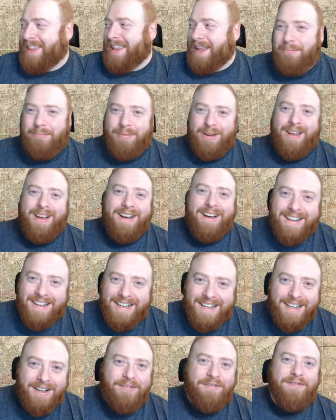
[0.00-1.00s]
That'd be a
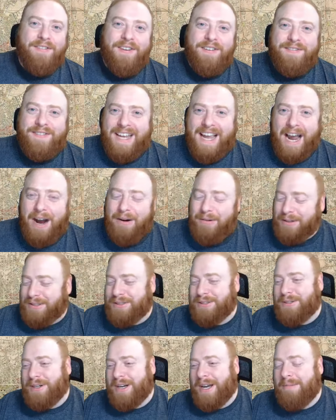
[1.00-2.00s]
50-hour
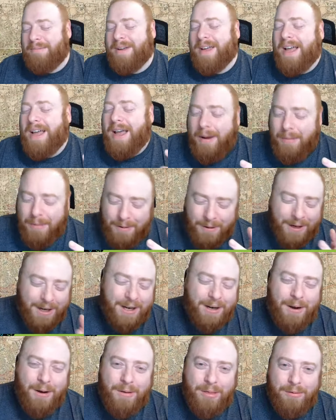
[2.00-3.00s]
stream. We're
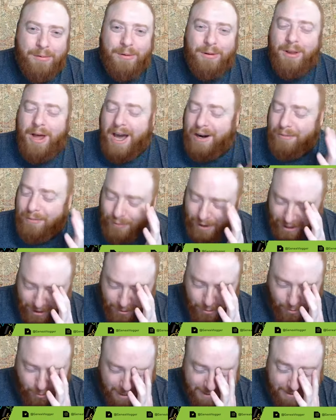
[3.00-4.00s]
going to go through a lot of
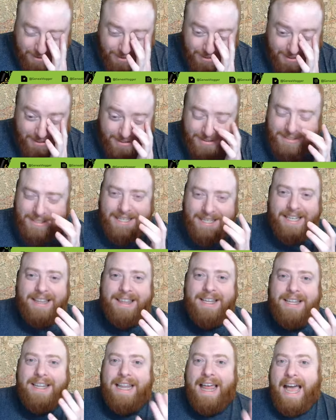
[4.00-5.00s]
Reddit questions
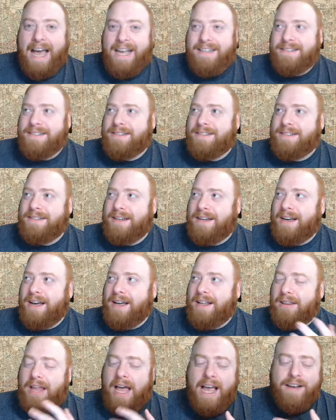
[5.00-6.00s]
in the last
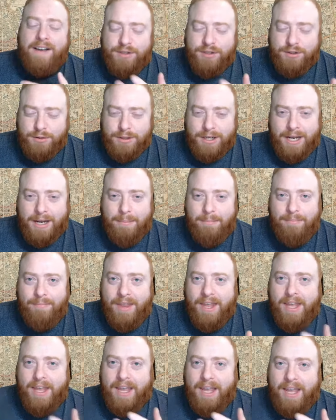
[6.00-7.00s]
uh, live
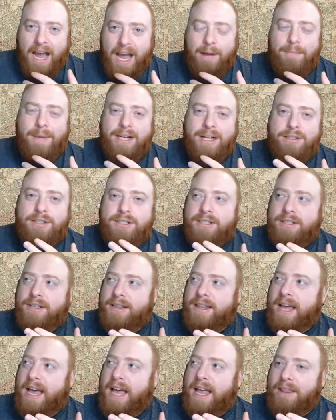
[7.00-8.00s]
stream. I
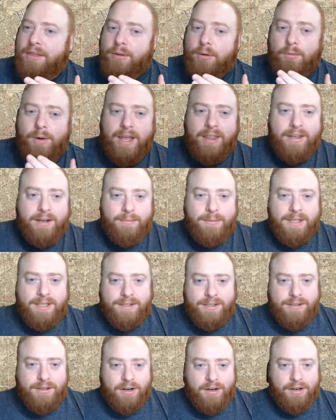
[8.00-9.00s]
mentioned that the way that I'm
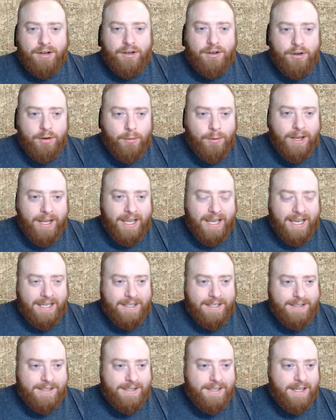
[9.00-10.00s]
going to start doing
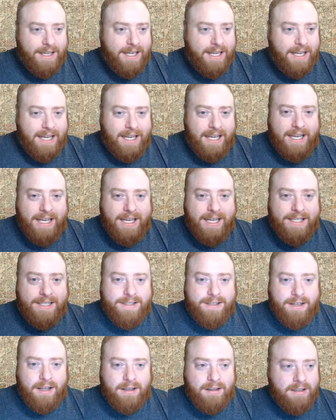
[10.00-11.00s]
it
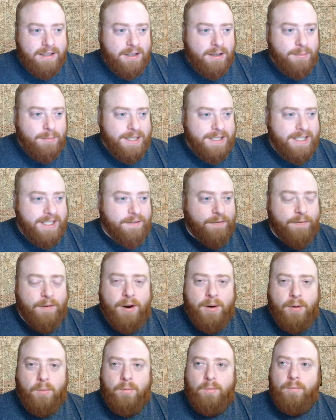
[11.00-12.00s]
is a little bit
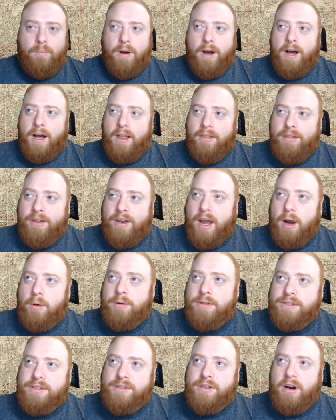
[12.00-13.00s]
different uh, than I
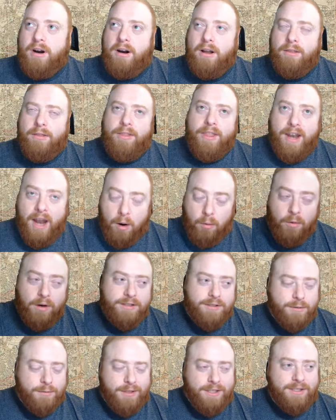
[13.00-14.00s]
was start than I
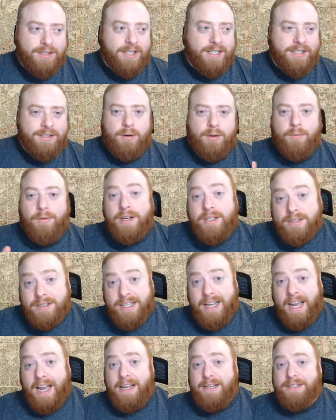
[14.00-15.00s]
was originally. So
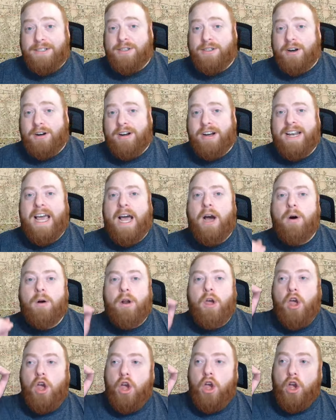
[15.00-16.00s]
originally I started
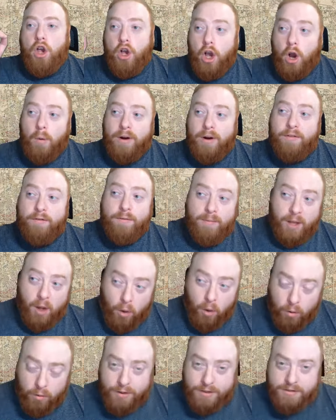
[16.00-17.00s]
out going from
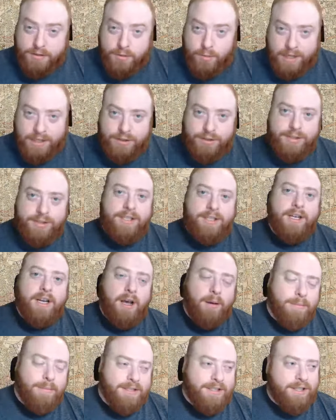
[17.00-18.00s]
the oldest question,
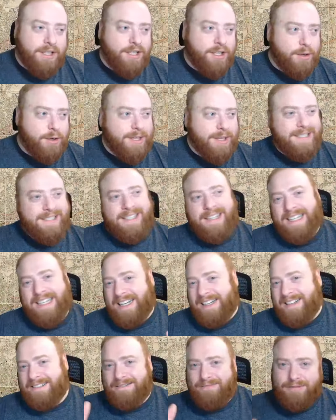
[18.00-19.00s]
coming to the newest, and
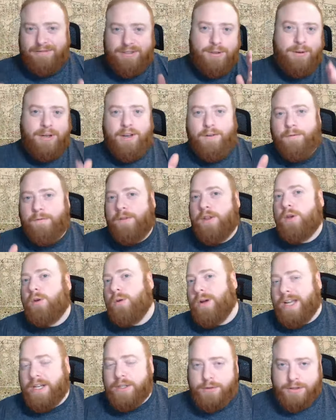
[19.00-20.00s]
then doing a
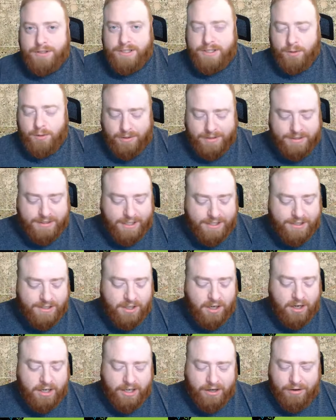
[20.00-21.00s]
few interesting ones I
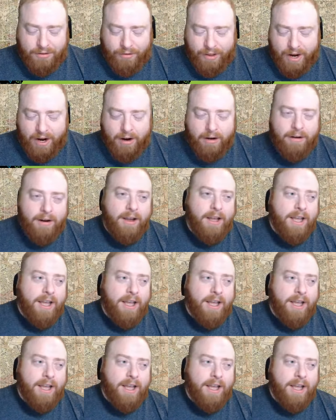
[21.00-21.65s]
saw here and there.